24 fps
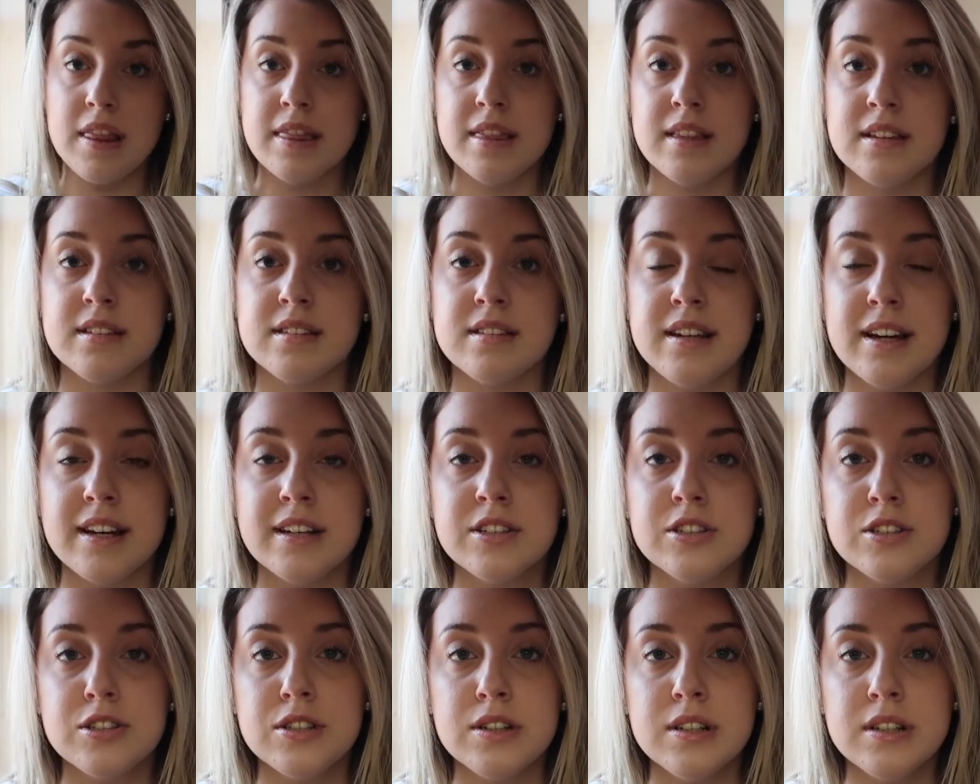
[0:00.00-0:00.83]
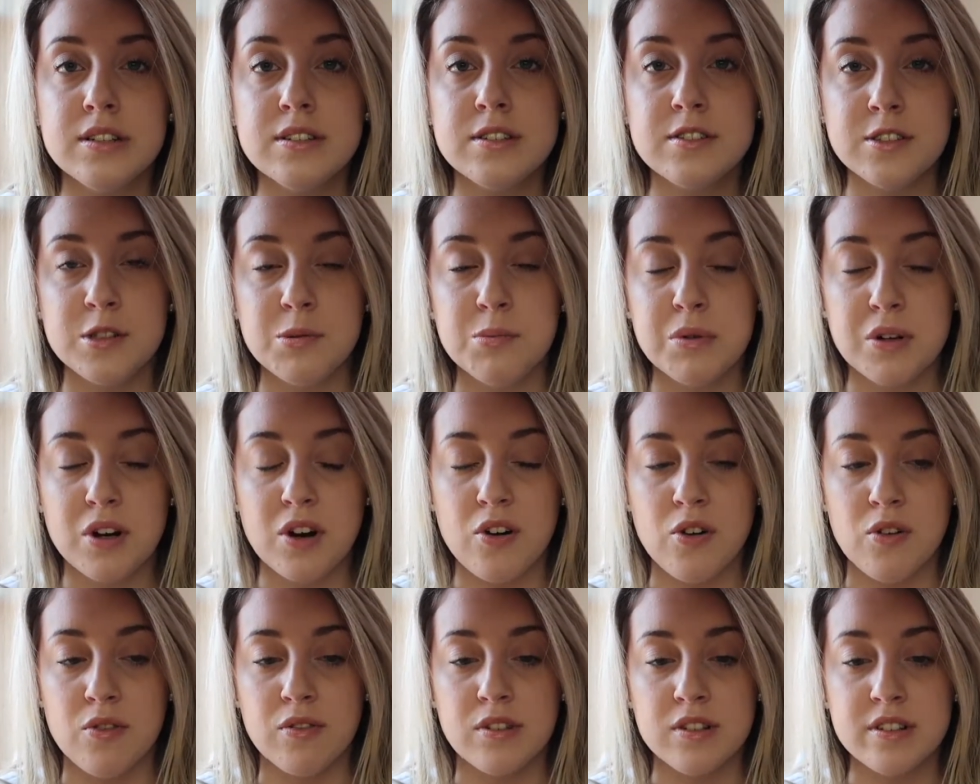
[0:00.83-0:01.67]
This next shirt is super
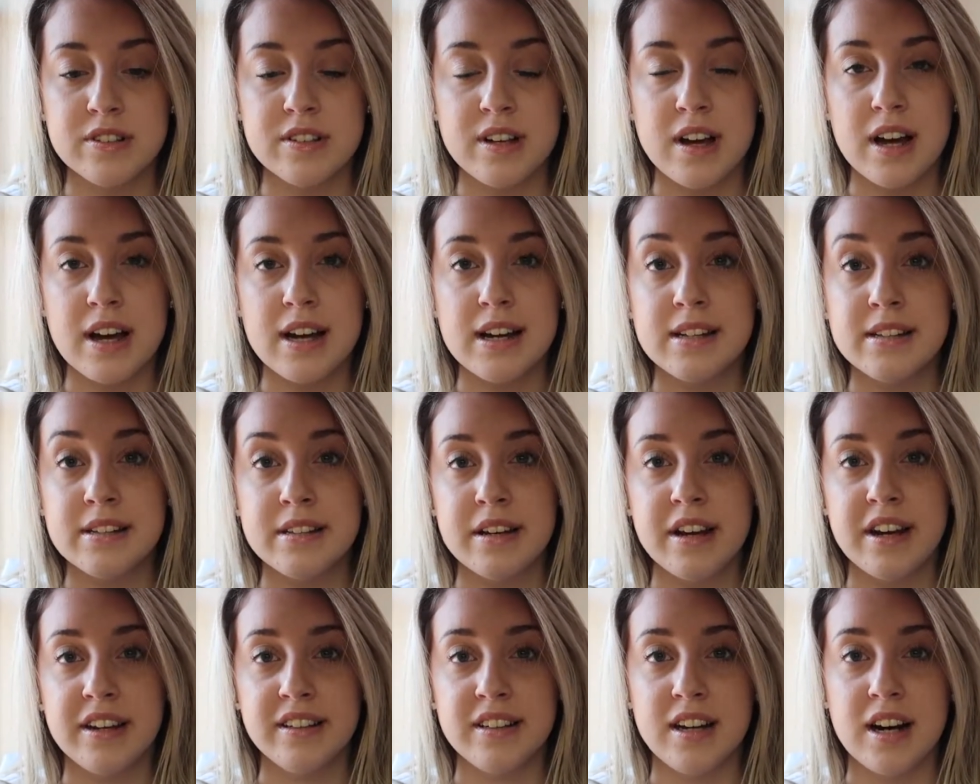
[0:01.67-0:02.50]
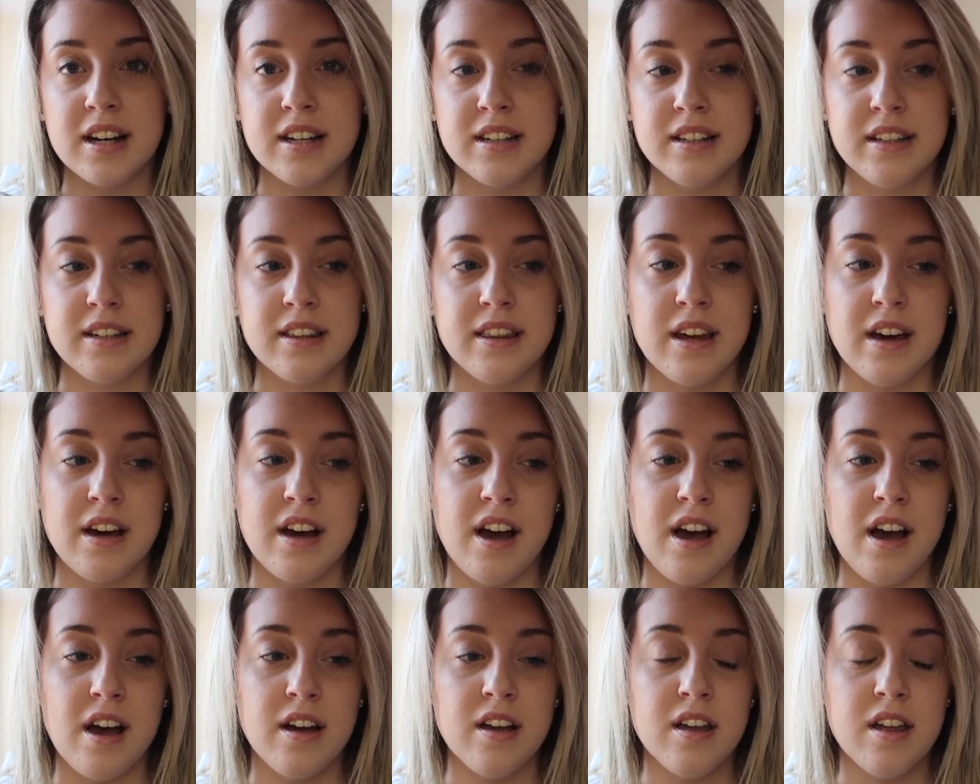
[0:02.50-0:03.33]
oversized, and I got it like
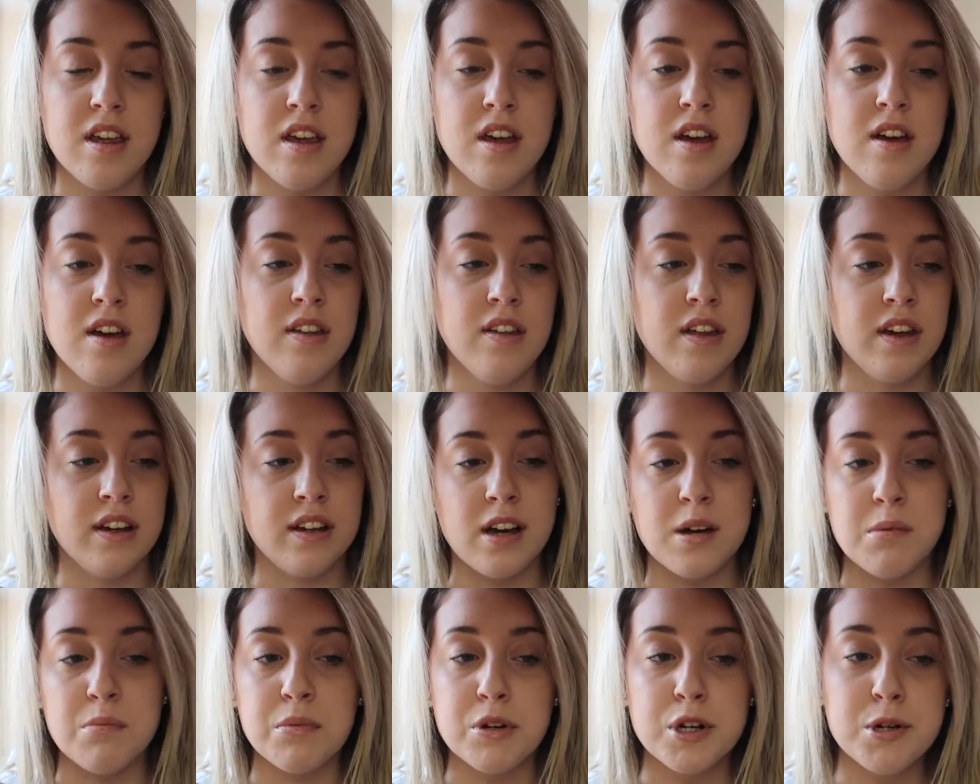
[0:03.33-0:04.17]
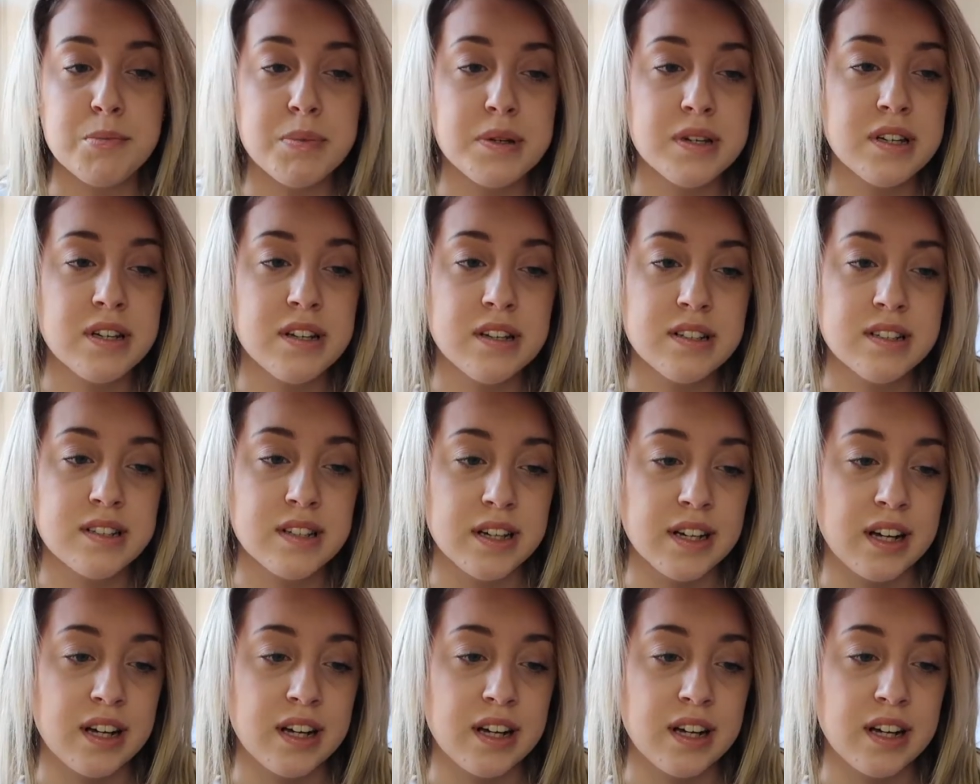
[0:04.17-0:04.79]
that, like on purpose.